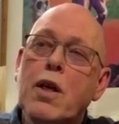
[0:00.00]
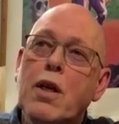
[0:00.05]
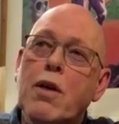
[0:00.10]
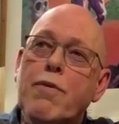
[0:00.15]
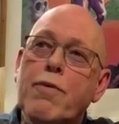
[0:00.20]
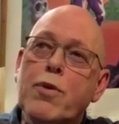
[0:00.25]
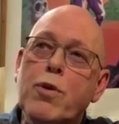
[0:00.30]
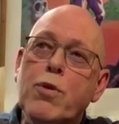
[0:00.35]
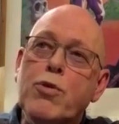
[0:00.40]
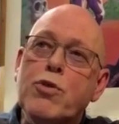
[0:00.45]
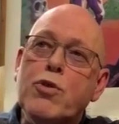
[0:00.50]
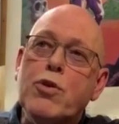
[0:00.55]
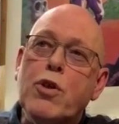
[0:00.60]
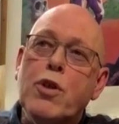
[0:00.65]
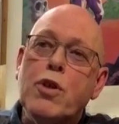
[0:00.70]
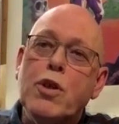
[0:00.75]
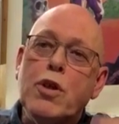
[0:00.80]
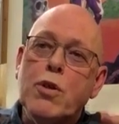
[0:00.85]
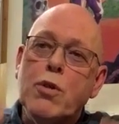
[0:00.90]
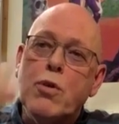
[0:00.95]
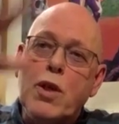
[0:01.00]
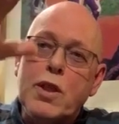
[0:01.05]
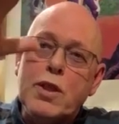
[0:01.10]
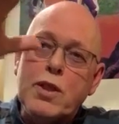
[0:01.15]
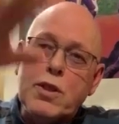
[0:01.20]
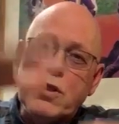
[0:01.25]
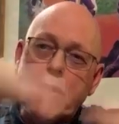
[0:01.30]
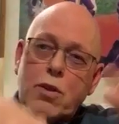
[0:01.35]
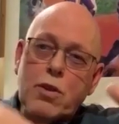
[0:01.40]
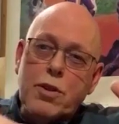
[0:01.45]
the Frew story, you get
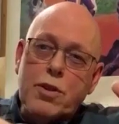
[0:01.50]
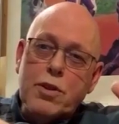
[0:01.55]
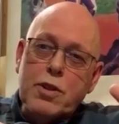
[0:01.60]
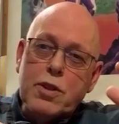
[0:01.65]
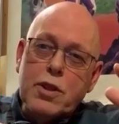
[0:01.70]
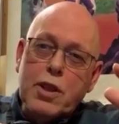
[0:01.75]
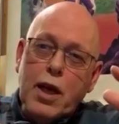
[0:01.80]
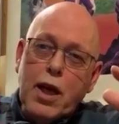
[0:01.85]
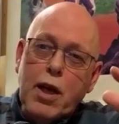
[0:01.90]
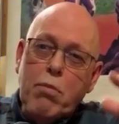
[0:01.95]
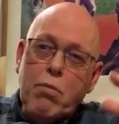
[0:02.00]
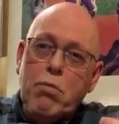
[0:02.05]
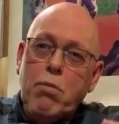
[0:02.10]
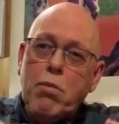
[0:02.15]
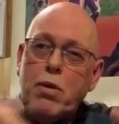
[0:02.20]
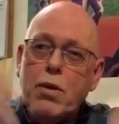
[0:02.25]
got the same,